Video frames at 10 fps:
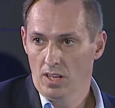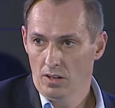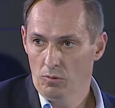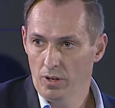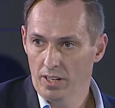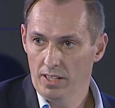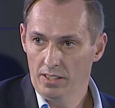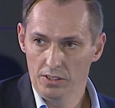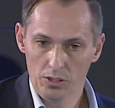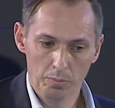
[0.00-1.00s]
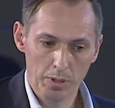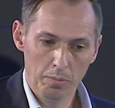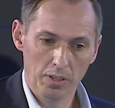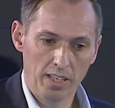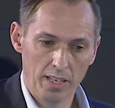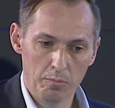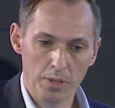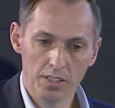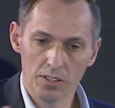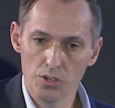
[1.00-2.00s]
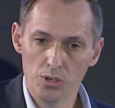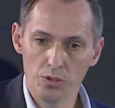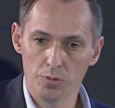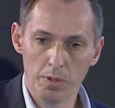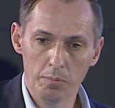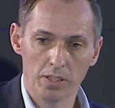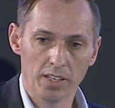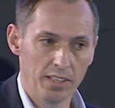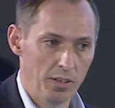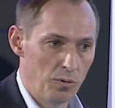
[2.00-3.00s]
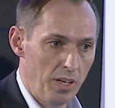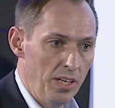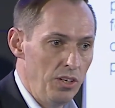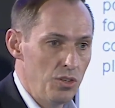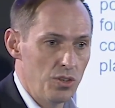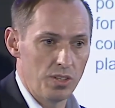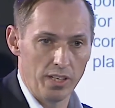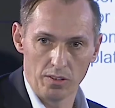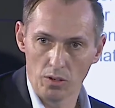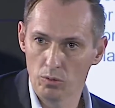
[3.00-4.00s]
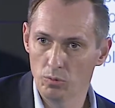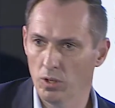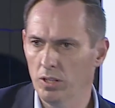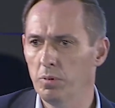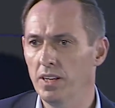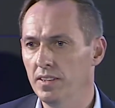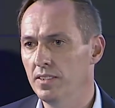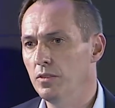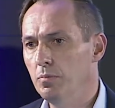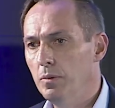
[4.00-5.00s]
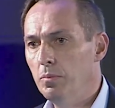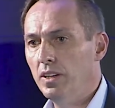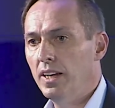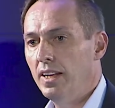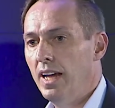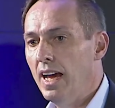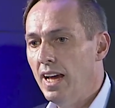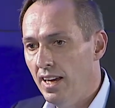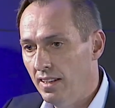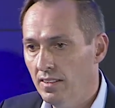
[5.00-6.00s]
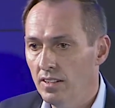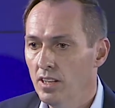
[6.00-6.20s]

where people can pick and choose, people can arrange their own workplaces, people can add